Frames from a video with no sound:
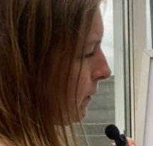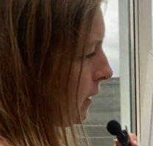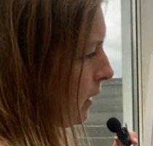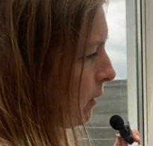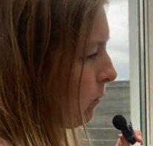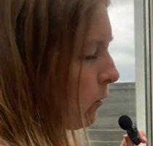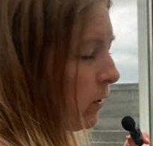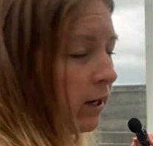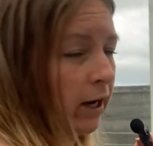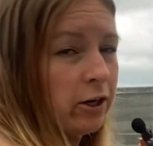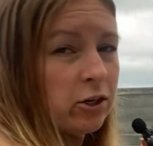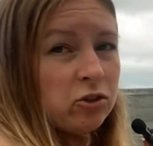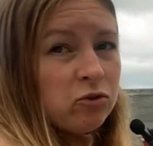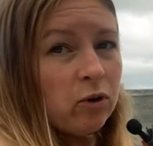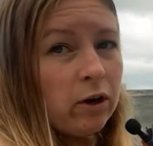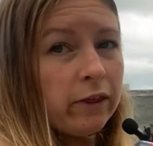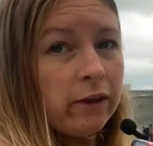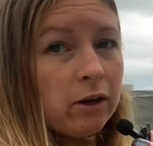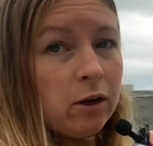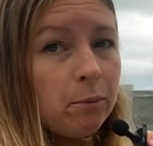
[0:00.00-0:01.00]
Like, we can just
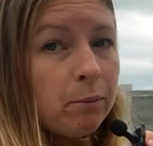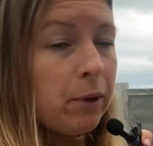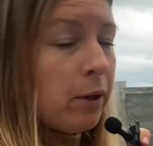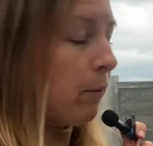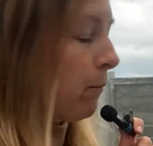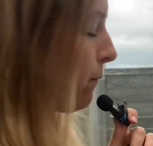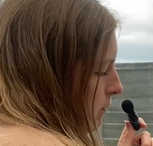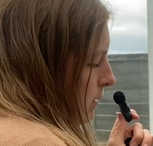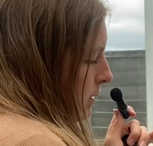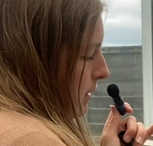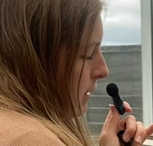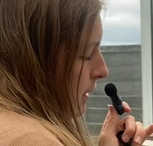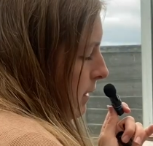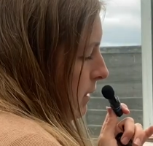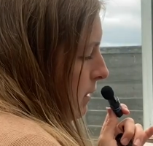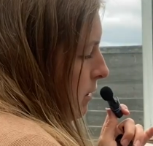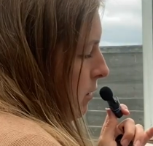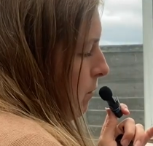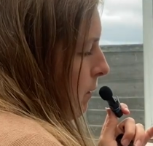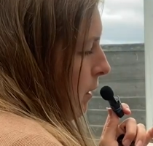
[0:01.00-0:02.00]
write the number. 6
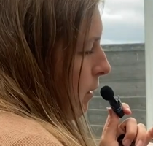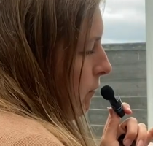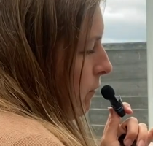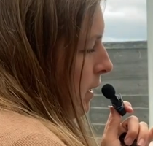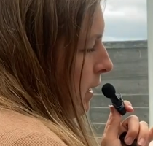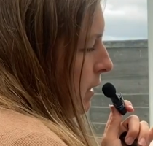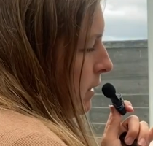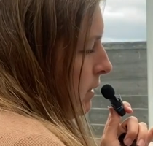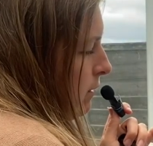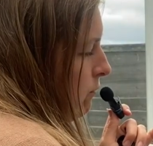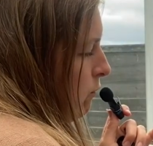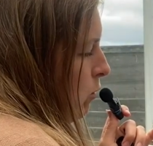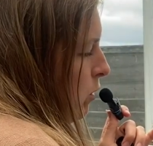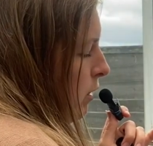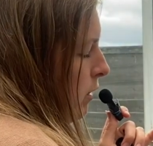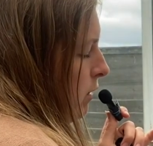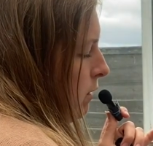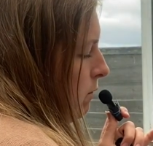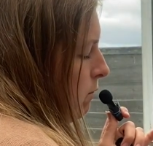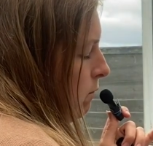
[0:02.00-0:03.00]
to the power of negative 1